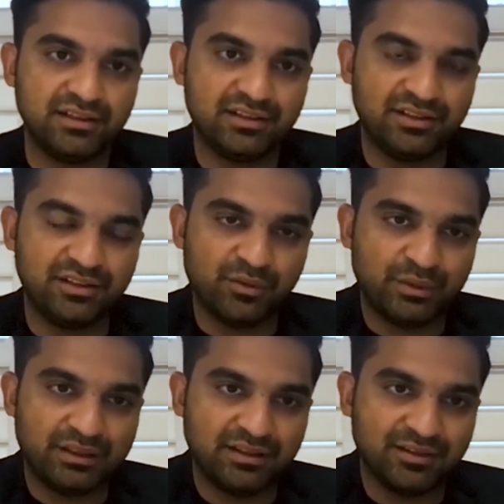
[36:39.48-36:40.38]
when
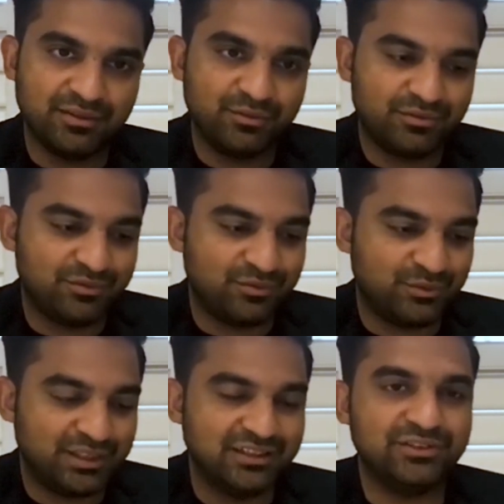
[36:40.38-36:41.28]

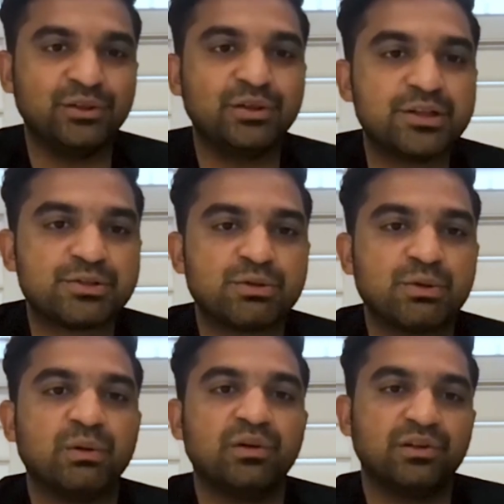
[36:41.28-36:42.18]
the unit is
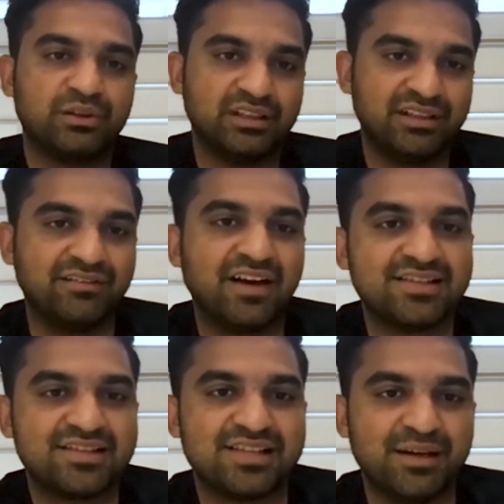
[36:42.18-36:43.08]
sold or the device
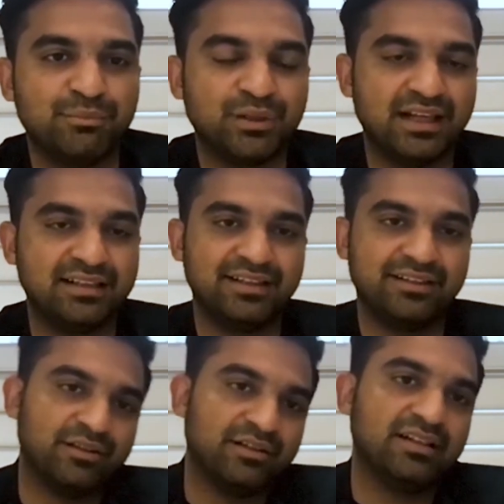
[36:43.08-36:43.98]
is implanted,
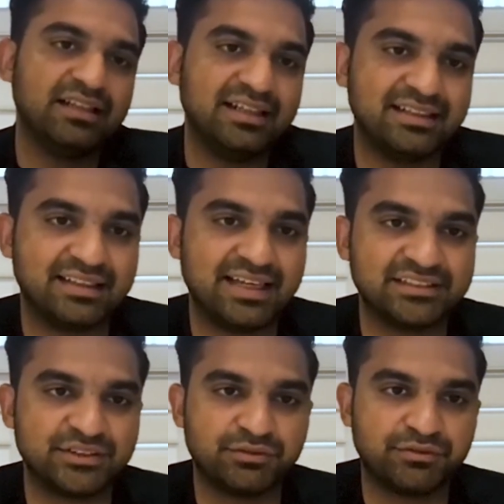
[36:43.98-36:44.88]
or in the case
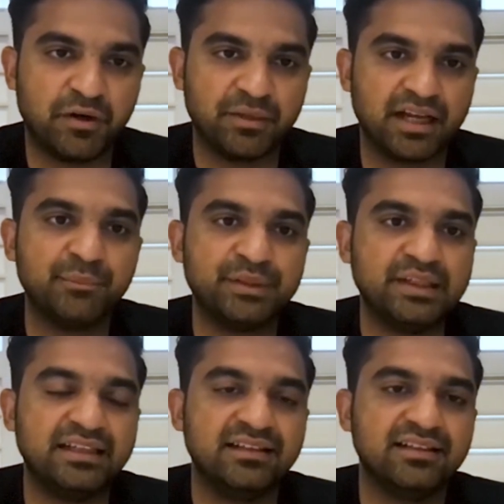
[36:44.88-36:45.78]
of a pharma
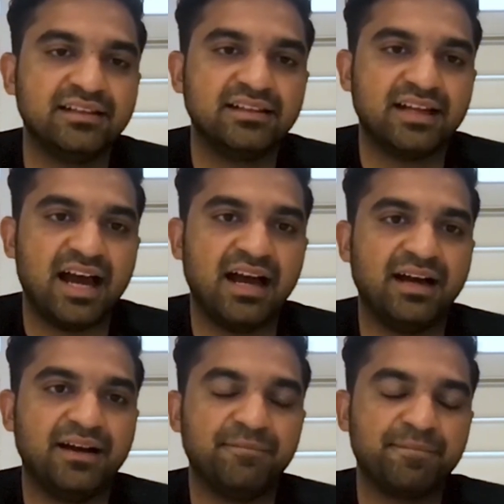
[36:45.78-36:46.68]
company,
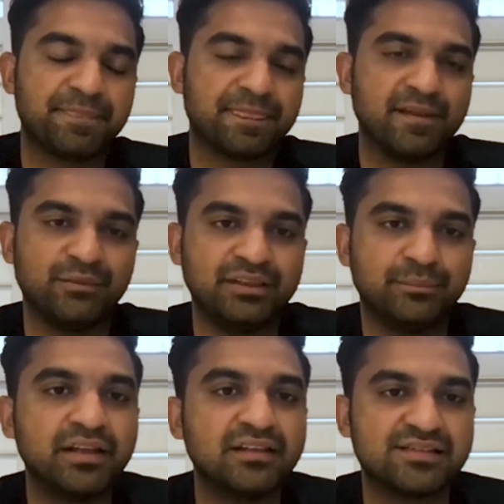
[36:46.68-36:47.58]
when the
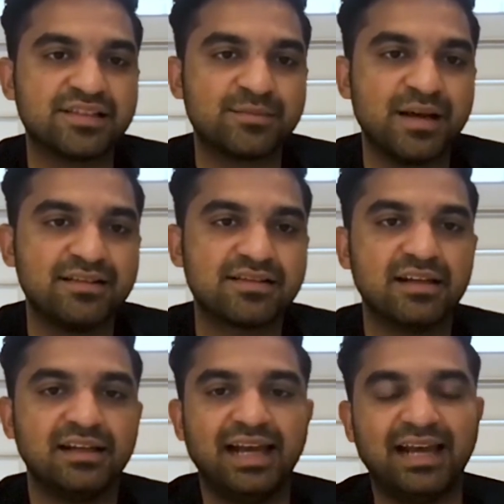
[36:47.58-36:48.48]
pill is dispensed.
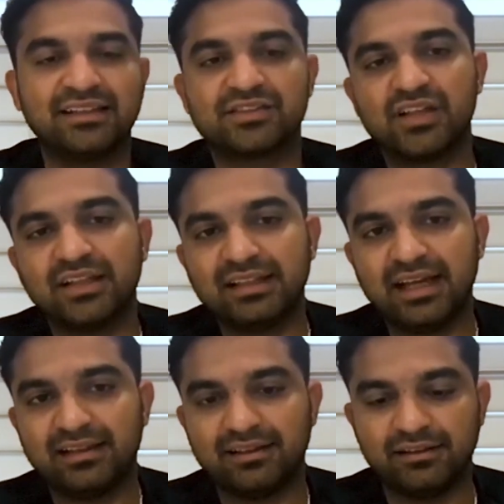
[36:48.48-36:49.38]
And it's not
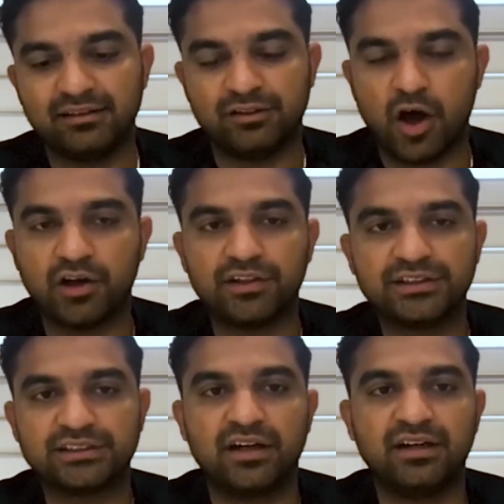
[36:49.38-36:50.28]
that
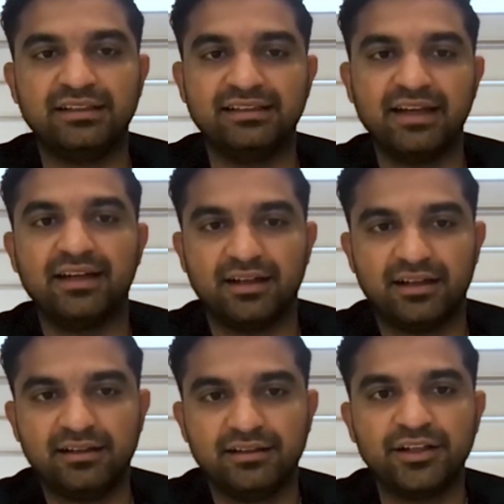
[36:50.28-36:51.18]
dollars aren't
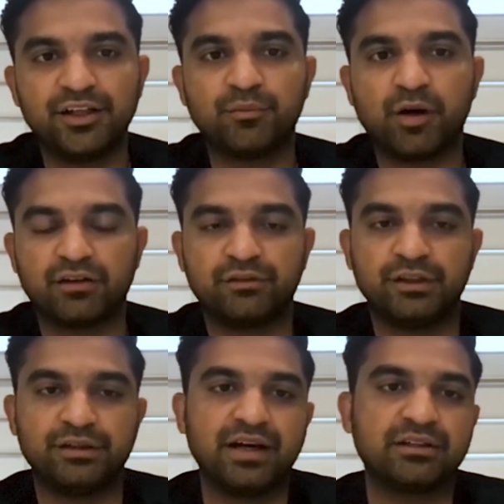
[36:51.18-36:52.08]
there earmarked for
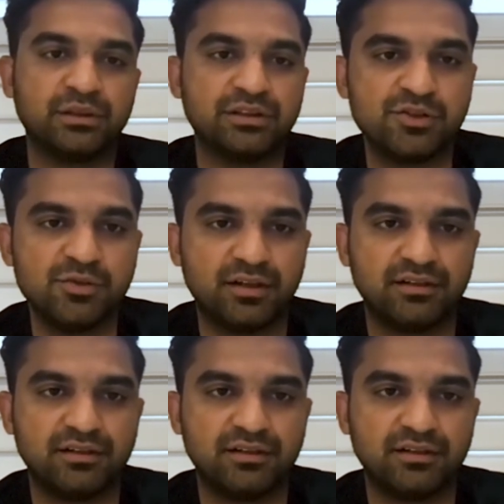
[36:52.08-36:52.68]
direct to consumer.